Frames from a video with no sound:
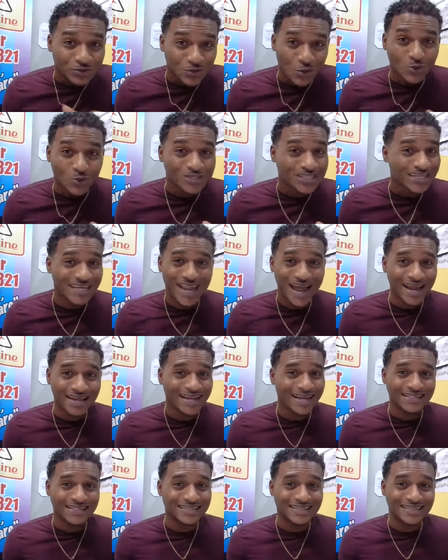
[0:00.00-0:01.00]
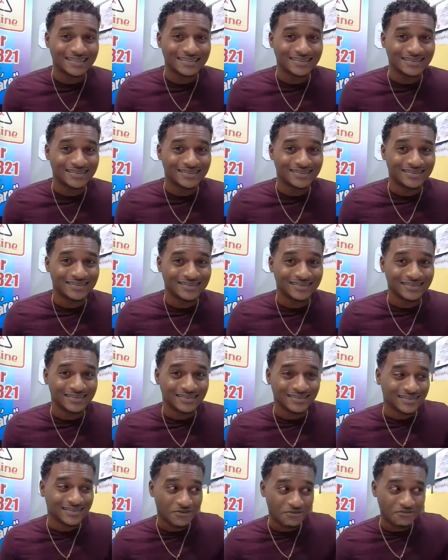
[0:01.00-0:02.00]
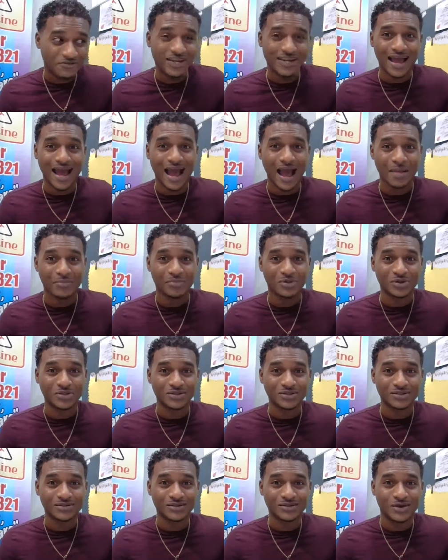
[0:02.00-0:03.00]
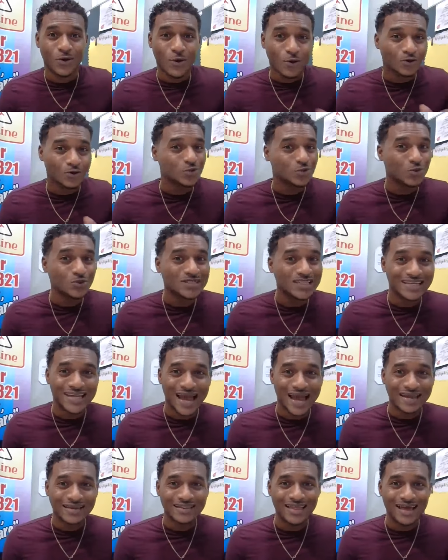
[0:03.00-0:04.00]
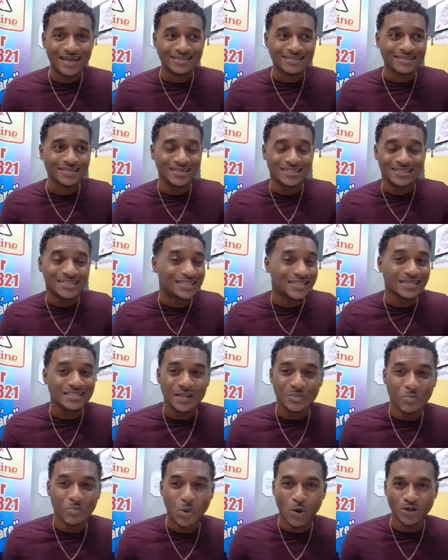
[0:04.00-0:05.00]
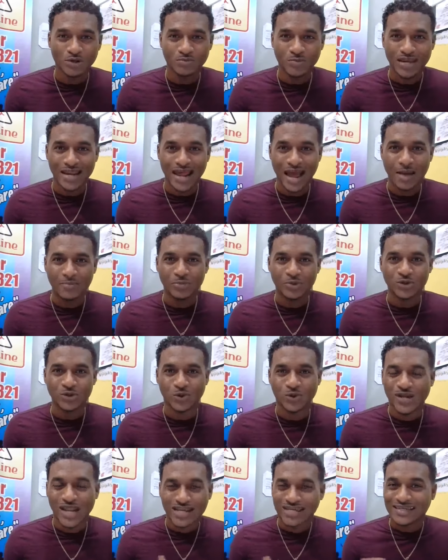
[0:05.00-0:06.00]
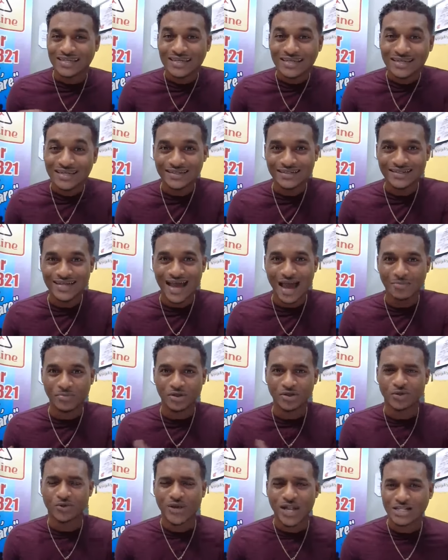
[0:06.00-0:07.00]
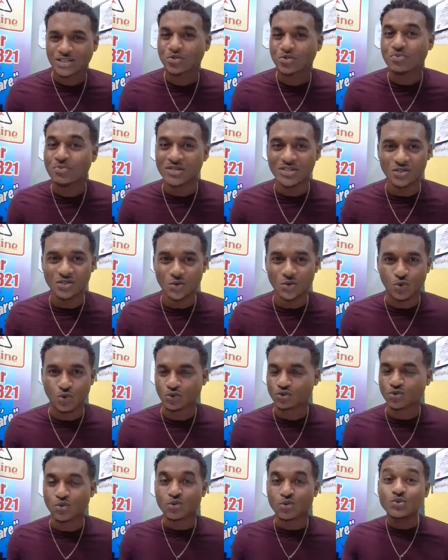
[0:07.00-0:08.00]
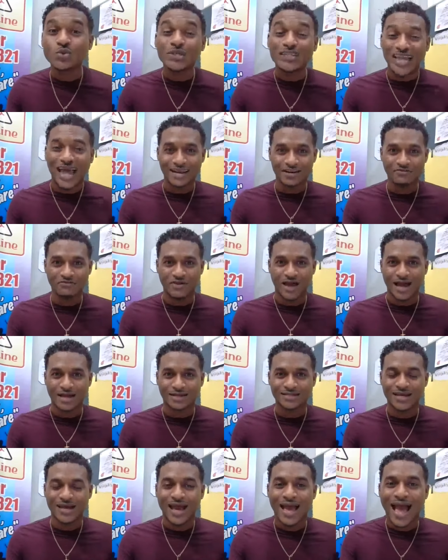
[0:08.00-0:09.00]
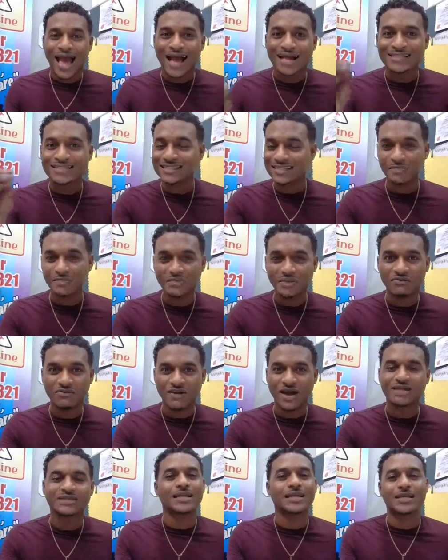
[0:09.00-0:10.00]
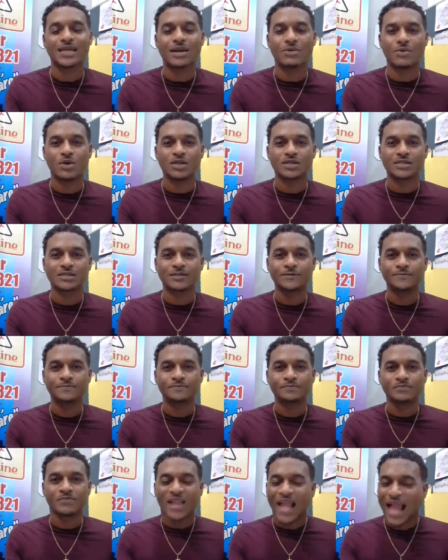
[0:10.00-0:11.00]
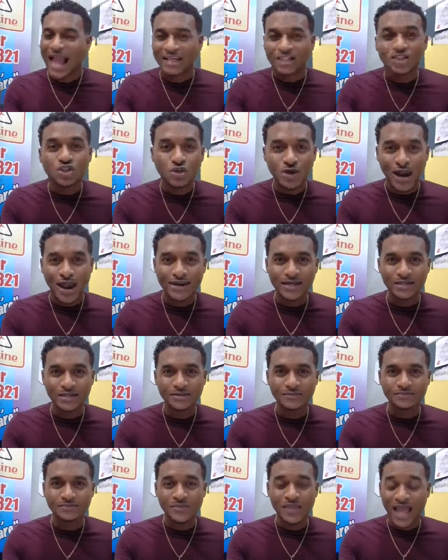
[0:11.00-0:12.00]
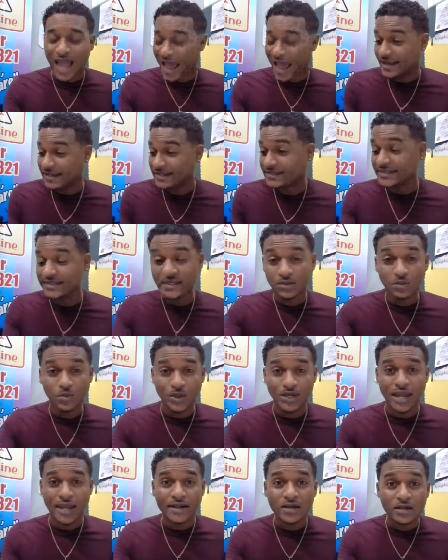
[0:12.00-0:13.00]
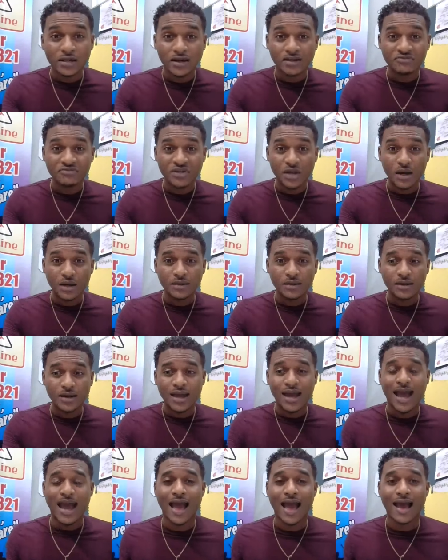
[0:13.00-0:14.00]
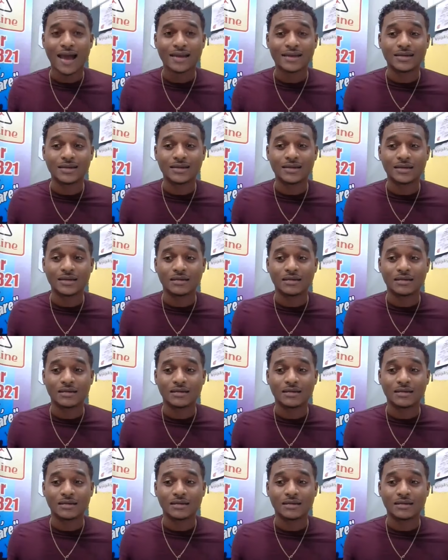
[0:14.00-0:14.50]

don't deny that the failure happened. Or don't deny that the disappointment happened, or that the hurt happened, or that you missed your goal. Don't deny the fact. Accept the fact that here what? I tried, I did what I could have done, and